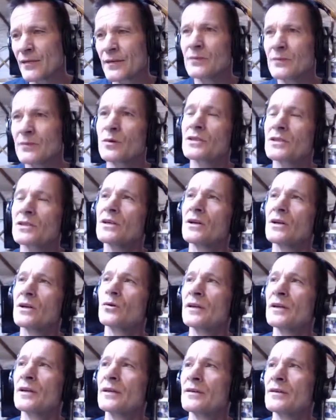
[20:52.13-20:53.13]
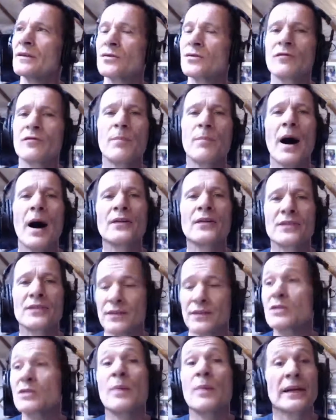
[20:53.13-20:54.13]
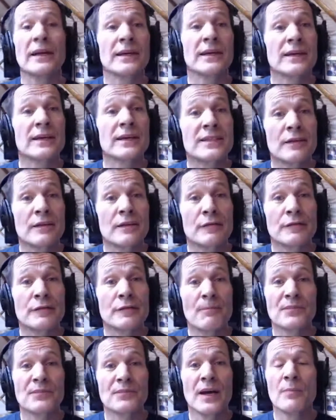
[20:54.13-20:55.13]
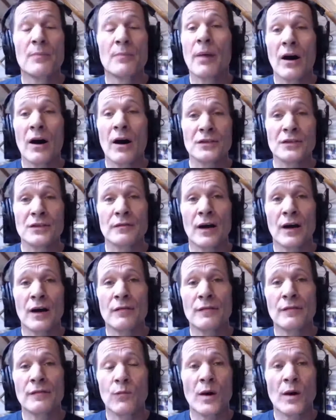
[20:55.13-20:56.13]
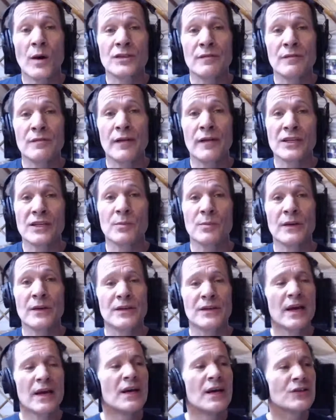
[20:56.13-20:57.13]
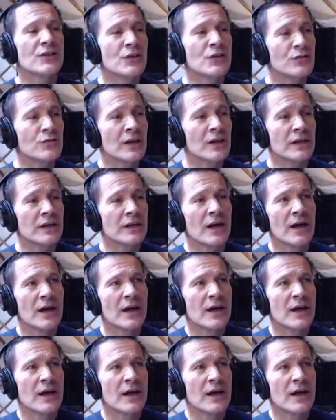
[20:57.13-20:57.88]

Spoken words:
what's it called, the sort of punting, the speculative part of one's investment, to the